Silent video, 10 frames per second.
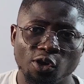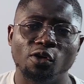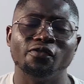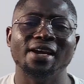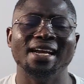
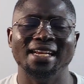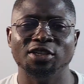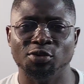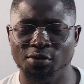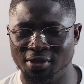of
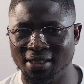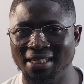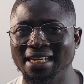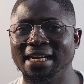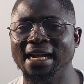electrons
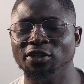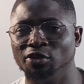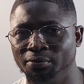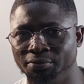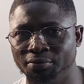in an
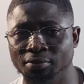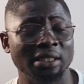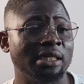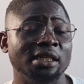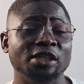atom.
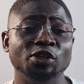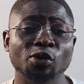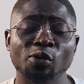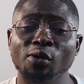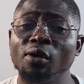
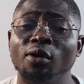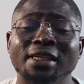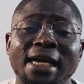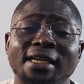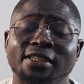No
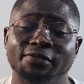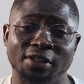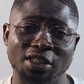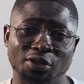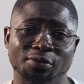other
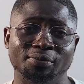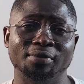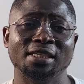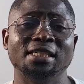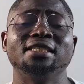definition.
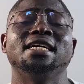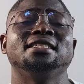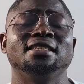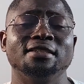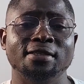
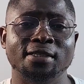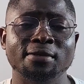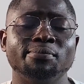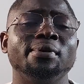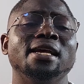That is the
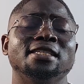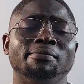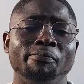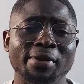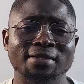
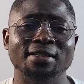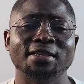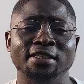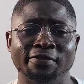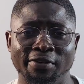simplest
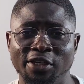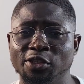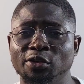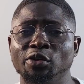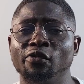basic
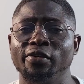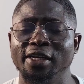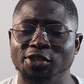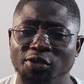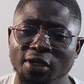definition of
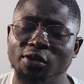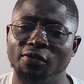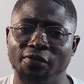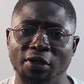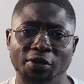electronic
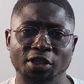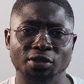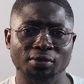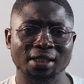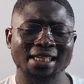
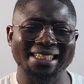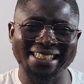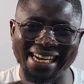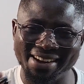configuration. The